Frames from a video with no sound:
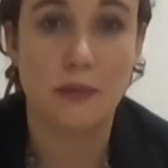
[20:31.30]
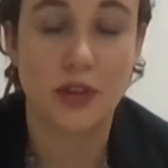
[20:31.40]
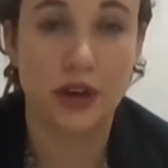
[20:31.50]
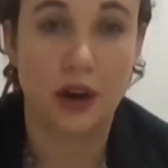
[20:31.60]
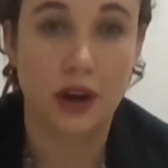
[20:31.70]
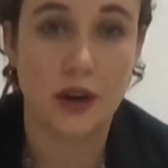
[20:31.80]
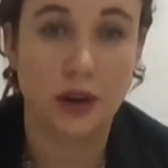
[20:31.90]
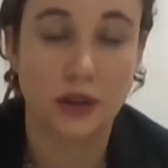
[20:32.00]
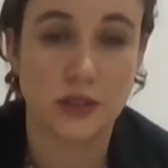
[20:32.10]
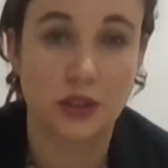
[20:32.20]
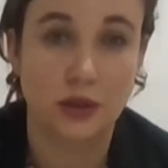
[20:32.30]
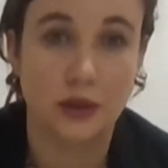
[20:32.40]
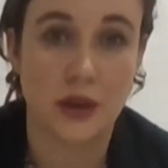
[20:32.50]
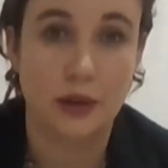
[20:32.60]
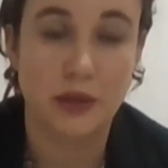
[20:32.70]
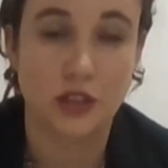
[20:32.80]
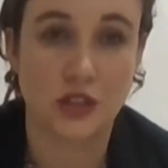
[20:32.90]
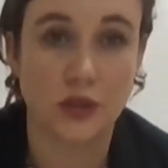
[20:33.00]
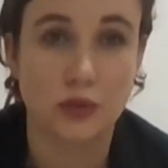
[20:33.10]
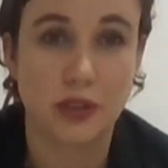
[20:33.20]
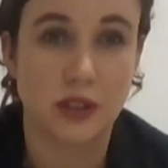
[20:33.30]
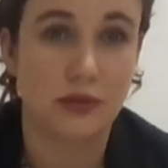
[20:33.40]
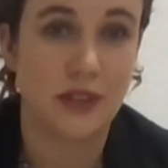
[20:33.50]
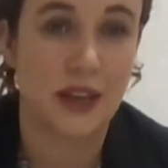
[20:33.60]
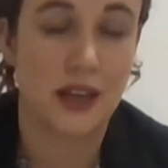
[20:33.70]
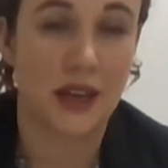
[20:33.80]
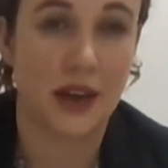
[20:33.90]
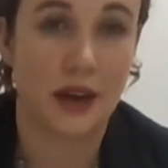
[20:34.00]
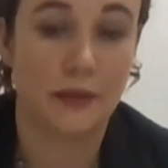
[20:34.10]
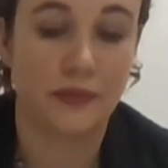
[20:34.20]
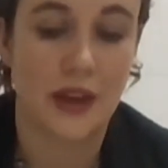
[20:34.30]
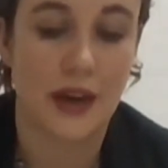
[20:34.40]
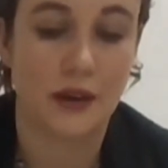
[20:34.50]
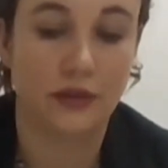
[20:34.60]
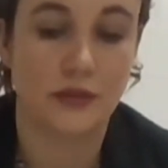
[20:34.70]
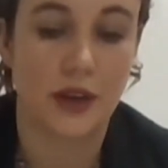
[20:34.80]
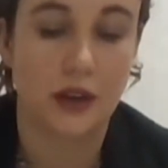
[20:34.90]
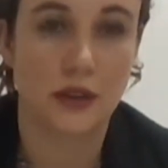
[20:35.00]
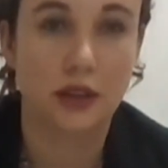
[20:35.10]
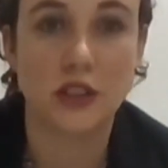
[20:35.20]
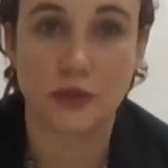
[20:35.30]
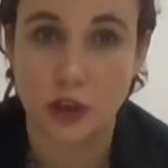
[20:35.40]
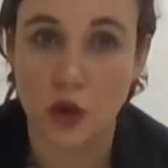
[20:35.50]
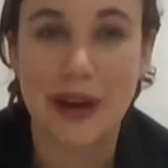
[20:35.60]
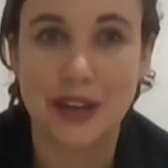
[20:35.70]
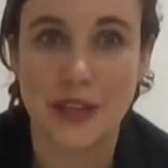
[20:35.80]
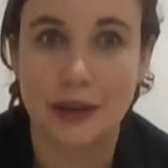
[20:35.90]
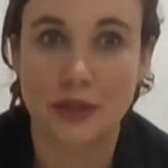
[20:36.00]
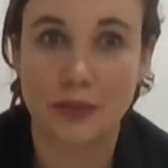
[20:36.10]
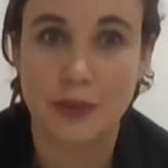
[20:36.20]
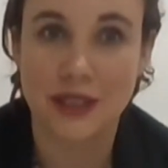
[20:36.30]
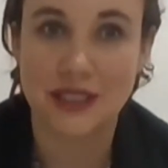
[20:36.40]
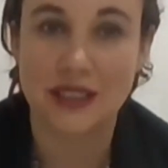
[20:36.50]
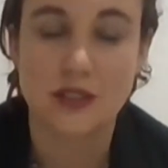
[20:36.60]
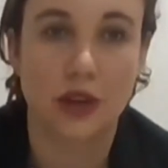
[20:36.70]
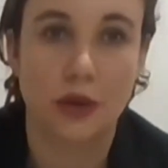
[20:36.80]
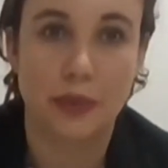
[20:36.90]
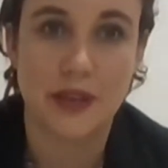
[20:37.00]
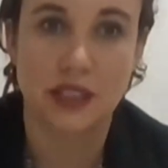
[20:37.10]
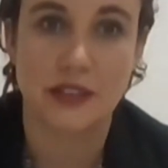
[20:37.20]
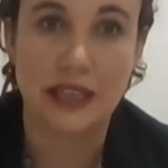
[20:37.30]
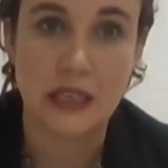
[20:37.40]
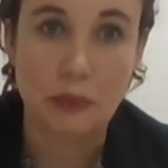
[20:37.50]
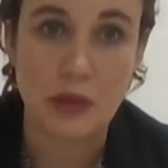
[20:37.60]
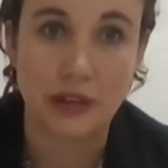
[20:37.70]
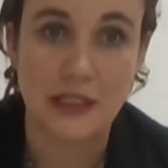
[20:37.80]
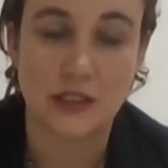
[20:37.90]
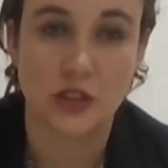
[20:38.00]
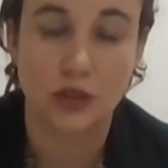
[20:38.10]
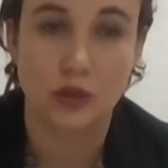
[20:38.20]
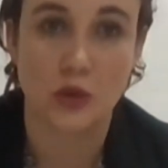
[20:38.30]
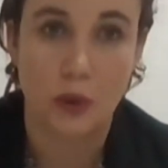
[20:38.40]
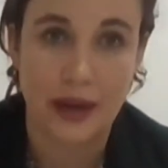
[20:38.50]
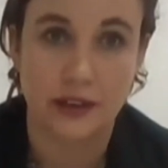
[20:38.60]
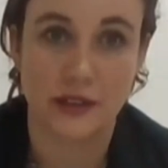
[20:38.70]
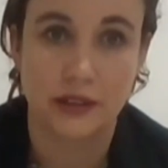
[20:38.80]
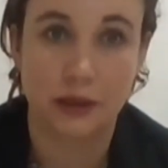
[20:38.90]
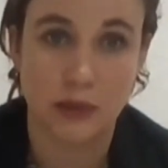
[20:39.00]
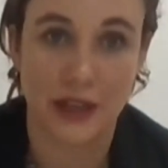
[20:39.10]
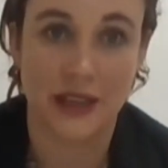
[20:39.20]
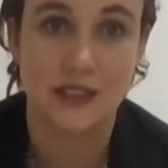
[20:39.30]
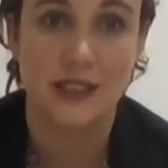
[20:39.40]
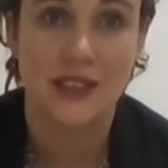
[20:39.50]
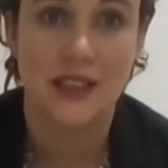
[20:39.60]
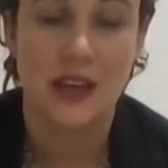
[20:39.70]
There are also issues with if they have different coagulopathies, so basically inability to coagulate blood